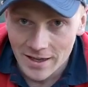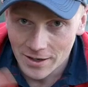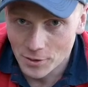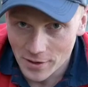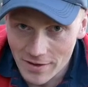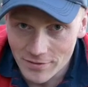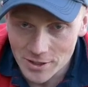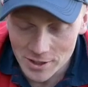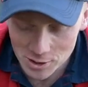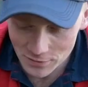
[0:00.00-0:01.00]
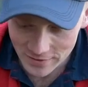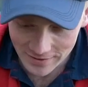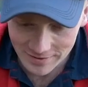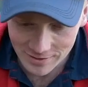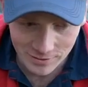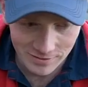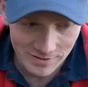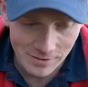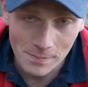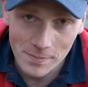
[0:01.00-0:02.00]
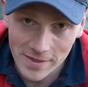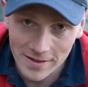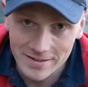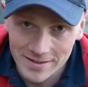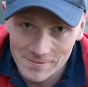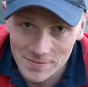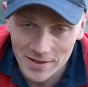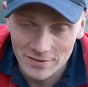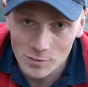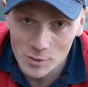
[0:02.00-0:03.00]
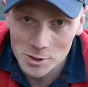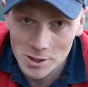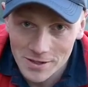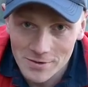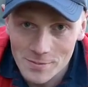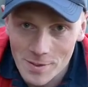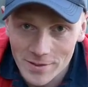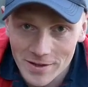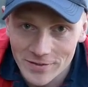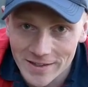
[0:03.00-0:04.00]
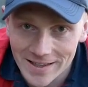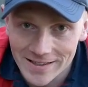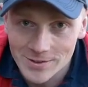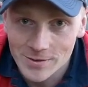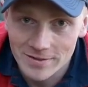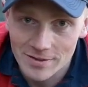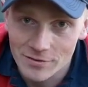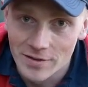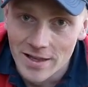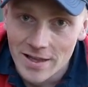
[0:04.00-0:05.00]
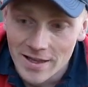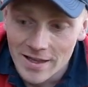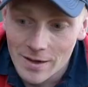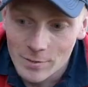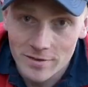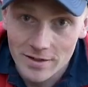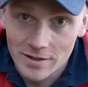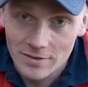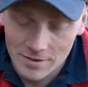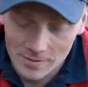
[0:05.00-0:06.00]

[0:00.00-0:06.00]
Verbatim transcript: A lot of heavy shifting to do still. But that's it. Thanks for watching. Remember, if you can, do it yourself, and we'll see you next